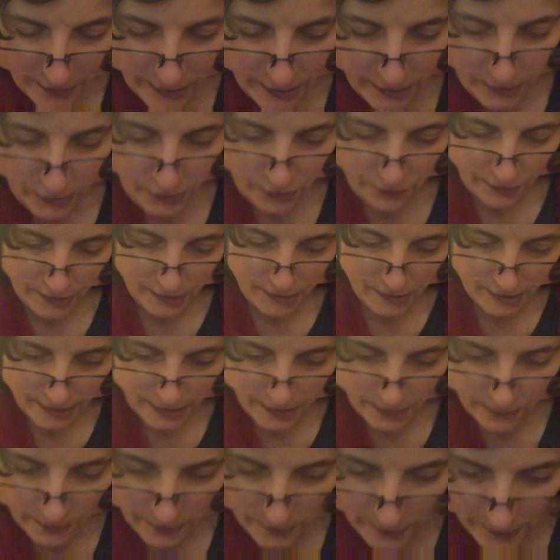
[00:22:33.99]
else who
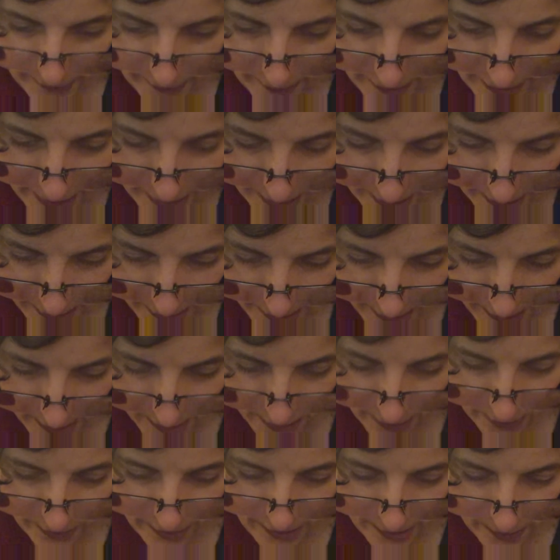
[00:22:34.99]
resonated with that?
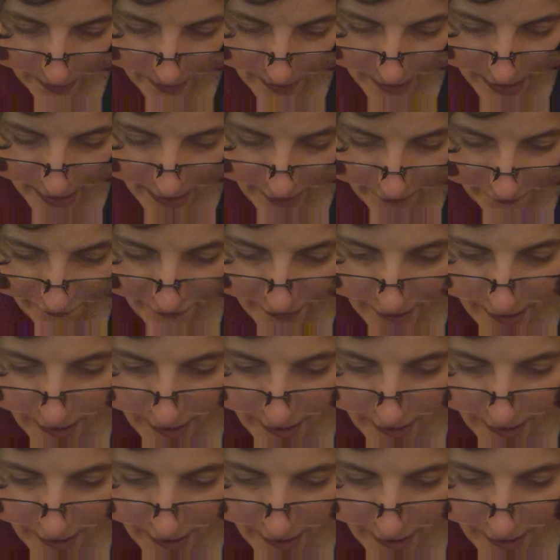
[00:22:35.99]
Okay, we have